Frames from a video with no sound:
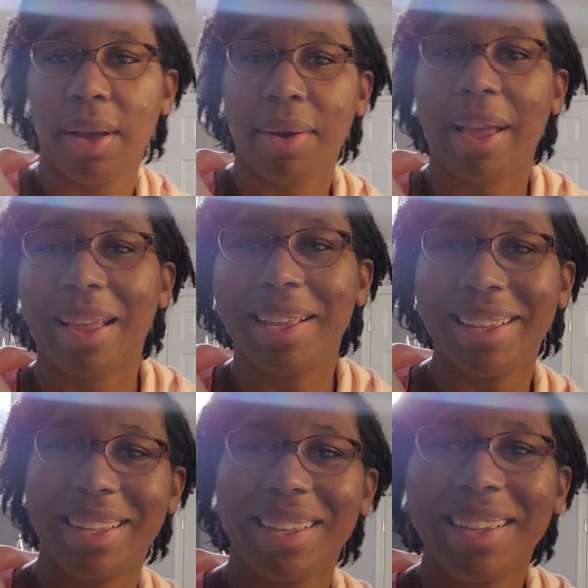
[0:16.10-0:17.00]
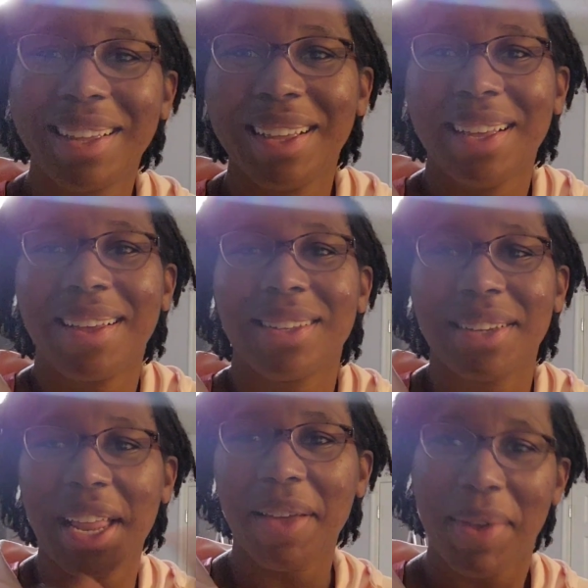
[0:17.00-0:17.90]
Okay. So
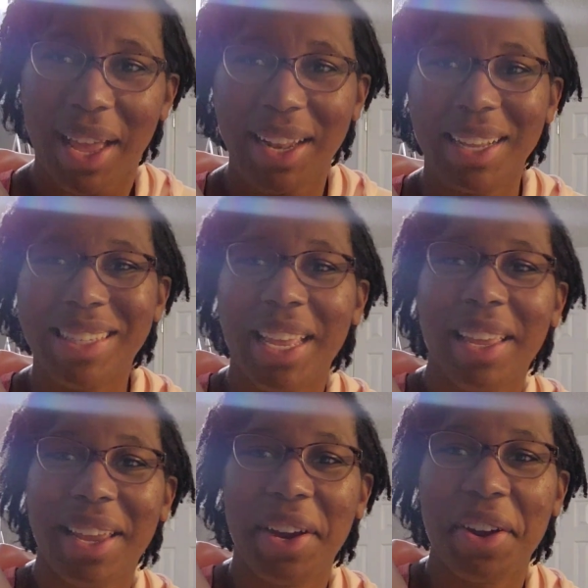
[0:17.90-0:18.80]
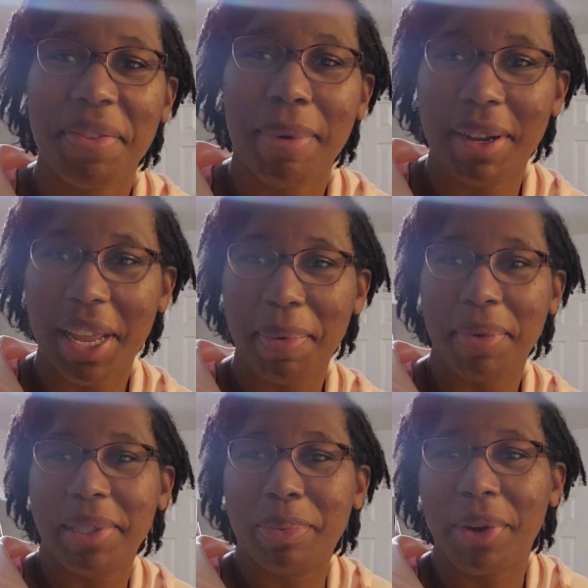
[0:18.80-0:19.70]
now that we got that taken care of, my neighbor
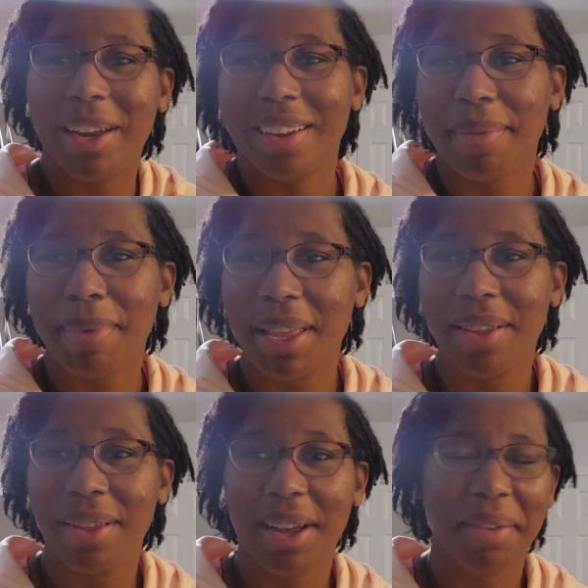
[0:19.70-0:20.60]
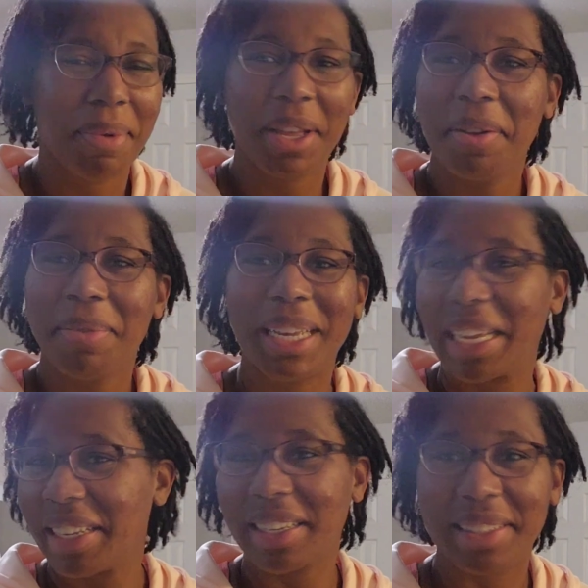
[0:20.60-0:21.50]
was bringing our mail. Our
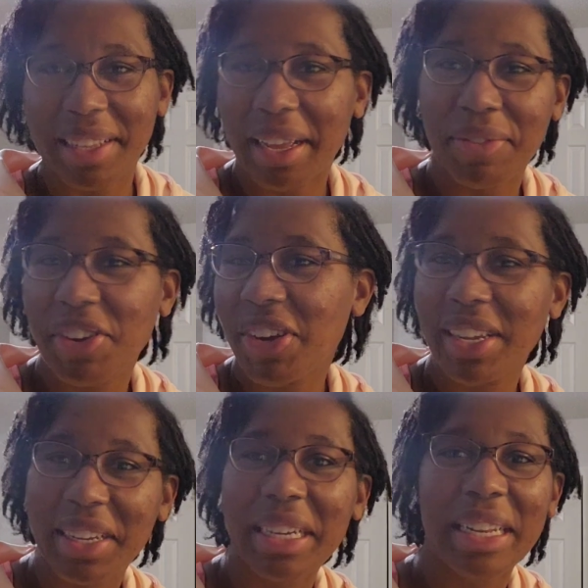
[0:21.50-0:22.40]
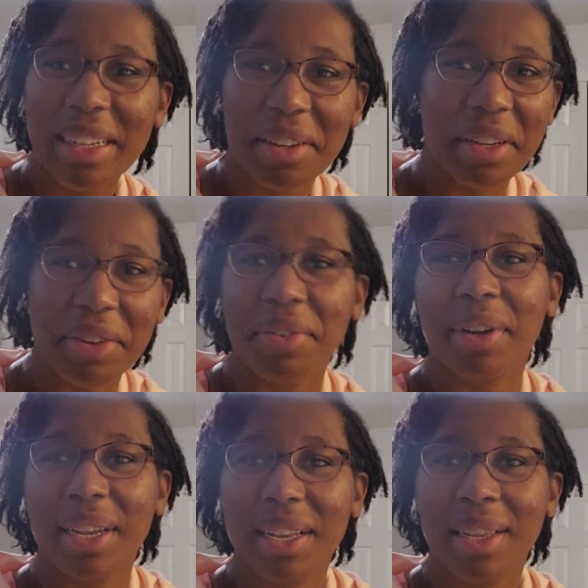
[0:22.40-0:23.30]
mailman is not very good at
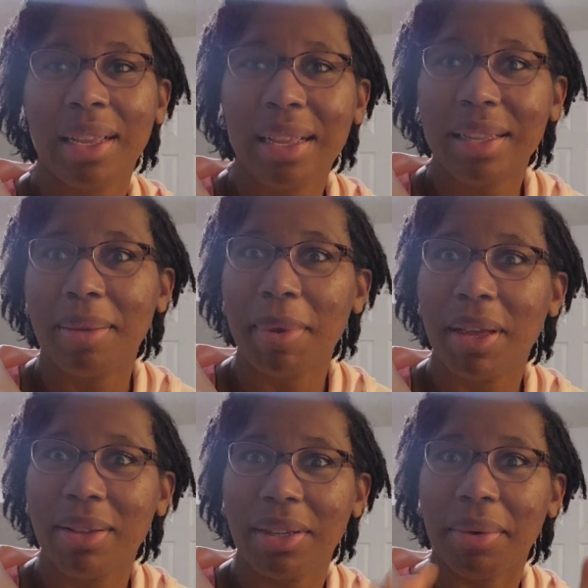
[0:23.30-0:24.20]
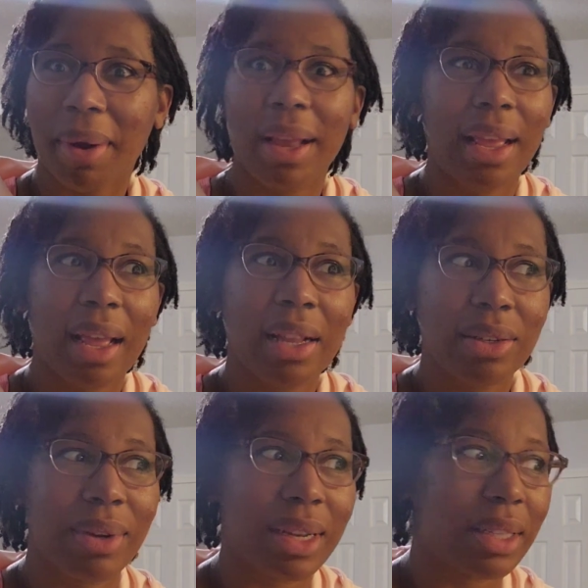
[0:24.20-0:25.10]
delivering the mail to the right
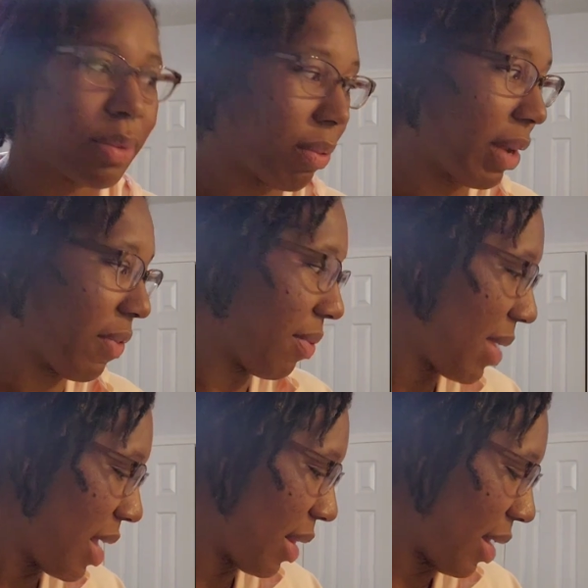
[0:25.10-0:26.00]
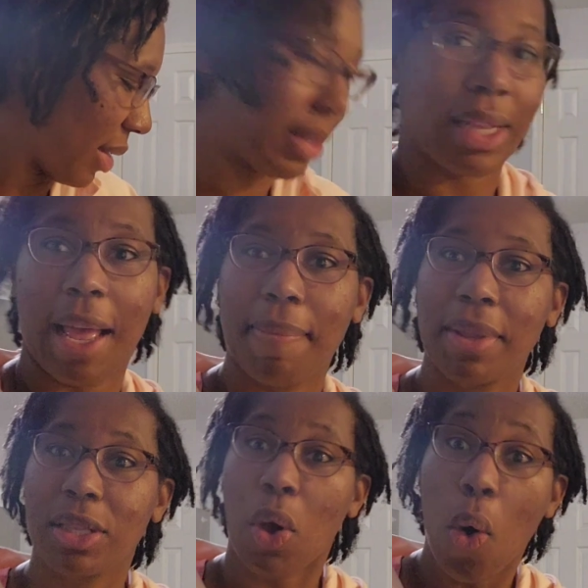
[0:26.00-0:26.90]
address for whatever reason. This
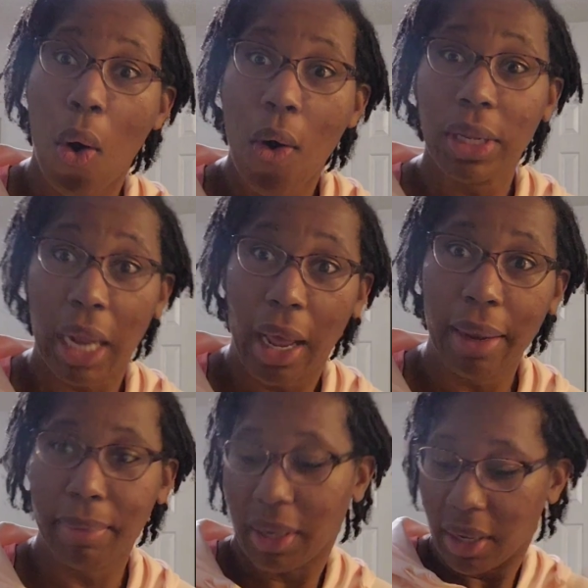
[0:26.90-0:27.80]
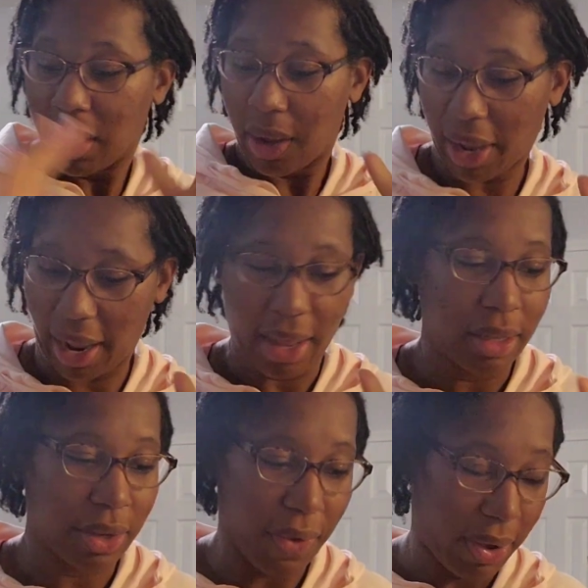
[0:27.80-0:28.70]
happens all the time. Okay,
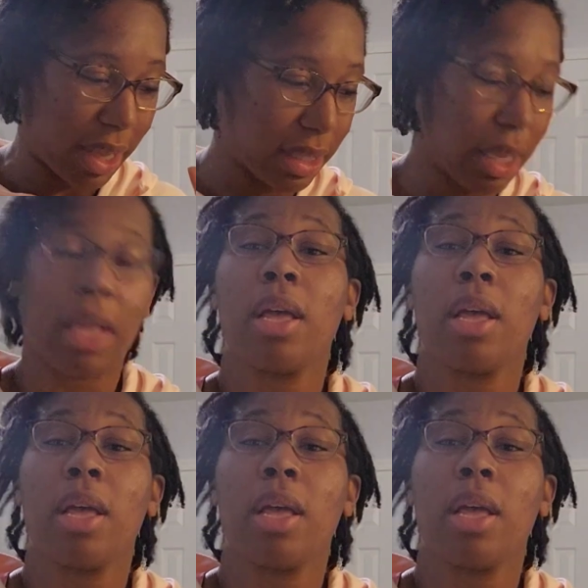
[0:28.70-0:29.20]
so focus.